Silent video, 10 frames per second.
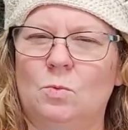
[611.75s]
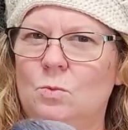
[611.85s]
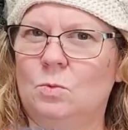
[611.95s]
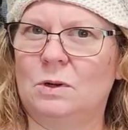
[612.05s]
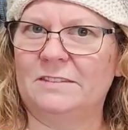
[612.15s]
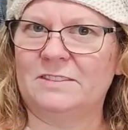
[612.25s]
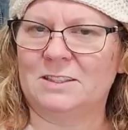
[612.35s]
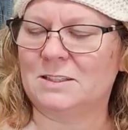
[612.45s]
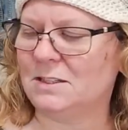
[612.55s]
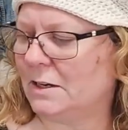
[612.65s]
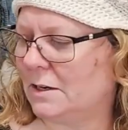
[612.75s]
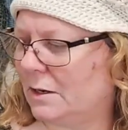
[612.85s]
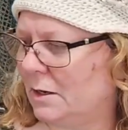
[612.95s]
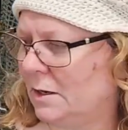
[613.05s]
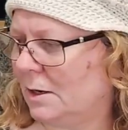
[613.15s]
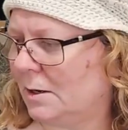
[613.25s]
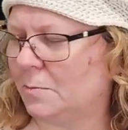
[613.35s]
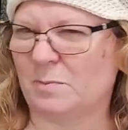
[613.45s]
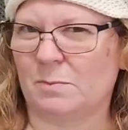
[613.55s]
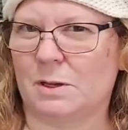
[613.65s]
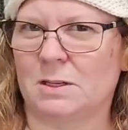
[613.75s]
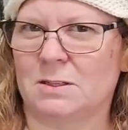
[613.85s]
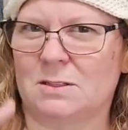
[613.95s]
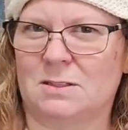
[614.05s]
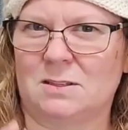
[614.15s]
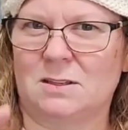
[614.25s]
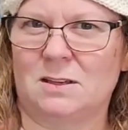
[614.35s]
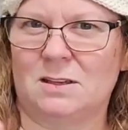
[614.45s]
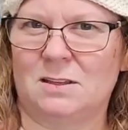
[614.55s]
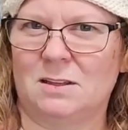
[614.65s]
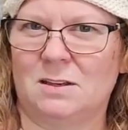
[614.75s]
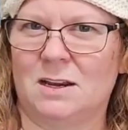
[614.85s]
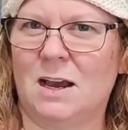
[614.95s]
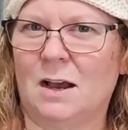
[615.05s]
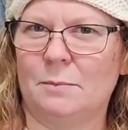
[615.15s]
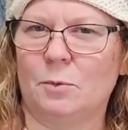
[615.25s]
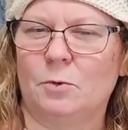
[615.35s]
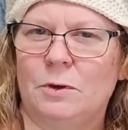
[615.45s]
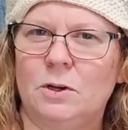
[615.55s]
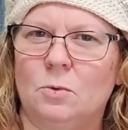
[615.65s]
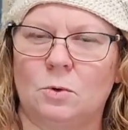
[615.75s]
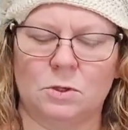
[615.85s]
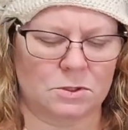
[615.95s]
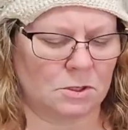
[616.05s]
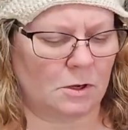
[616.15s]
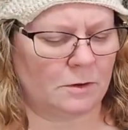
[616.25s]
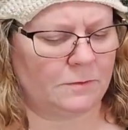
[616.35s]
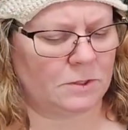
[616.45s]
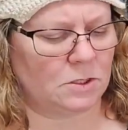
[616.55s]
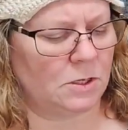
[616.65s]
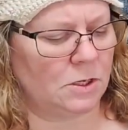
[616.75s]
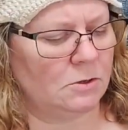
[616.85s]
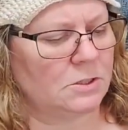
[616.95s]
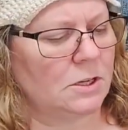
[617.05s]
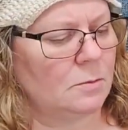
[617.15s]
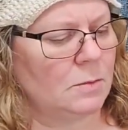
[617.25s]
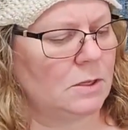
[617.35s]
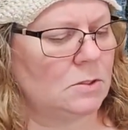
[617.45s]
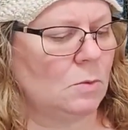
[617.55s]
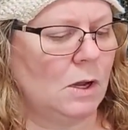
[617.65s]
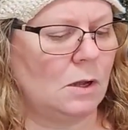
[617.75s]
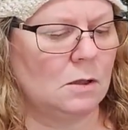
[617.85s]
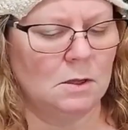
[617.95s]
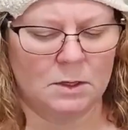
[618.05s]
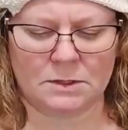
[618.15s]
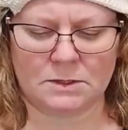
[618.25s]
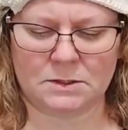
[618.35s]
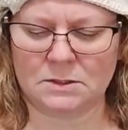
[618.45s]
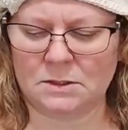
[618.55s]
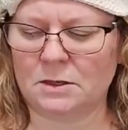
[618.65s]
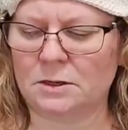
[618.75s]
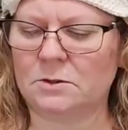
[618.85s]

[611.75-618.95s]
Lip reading: we'll have to see, because the non-merino wools often irritate me as well. This is another